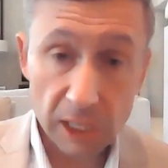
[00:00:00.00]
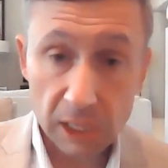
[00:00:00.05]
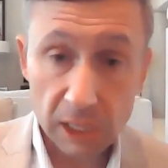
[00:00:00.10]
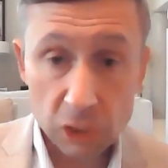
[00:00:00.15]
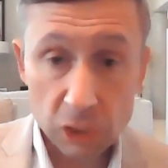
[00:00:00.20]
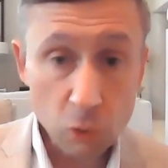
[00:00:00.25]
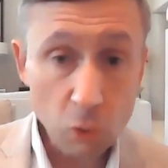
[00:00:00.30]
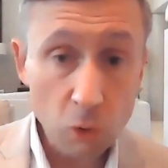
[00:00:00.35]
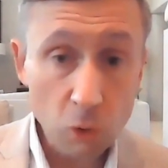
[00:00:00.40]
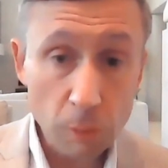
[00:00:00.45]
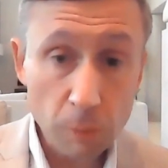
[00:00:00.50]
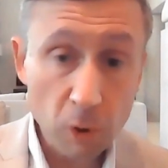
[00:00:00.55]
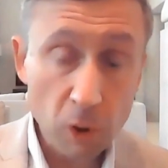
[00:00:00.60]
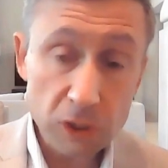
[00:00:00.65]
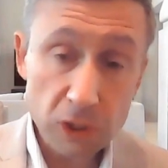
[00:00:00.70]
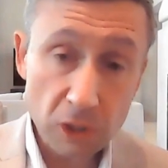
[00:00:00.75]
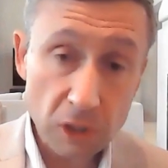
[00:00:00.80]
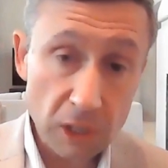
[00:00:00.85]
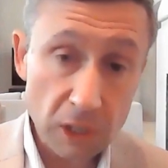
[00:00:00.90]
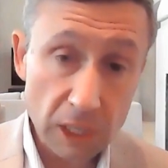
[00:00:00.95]
The school
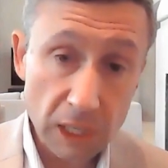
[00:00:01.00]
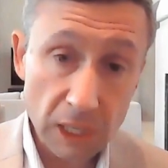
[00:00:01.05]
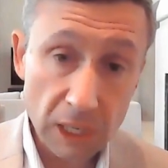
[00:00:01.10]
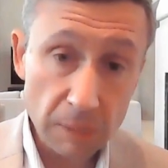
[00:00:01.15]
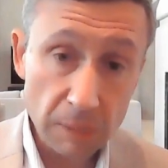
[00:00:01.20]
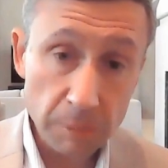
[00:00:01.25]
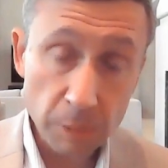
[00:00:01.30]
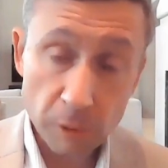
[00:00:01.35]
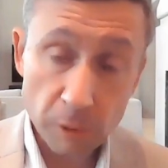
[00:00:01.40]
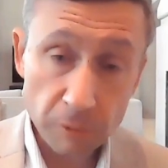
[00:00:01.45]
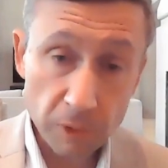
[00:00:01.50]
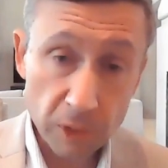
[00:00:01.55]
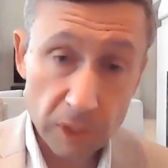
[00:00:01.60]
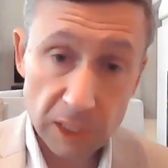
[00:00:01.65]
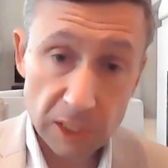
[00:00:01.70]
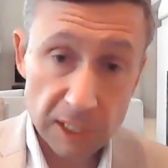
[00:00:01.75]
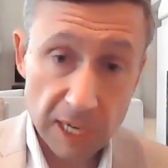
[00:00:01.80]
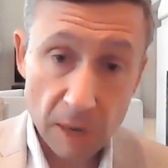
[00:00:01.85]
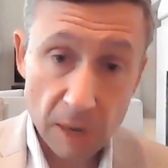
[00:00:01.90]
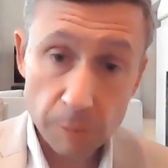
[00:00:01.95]
boards are a perfect
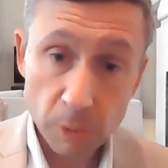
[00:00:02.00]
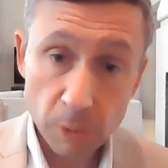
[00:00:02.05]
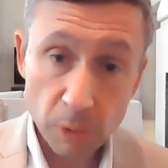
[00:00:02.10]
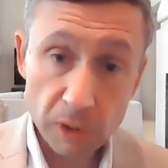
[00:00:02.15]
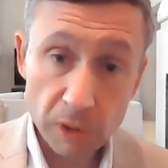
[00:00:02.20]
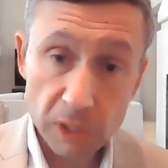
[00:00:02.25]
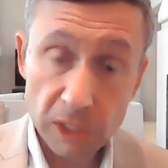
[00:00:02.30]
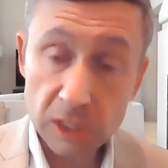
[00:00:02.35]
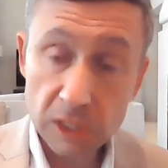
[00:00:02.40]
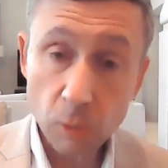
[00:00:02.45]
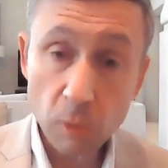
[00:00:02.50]
example of this,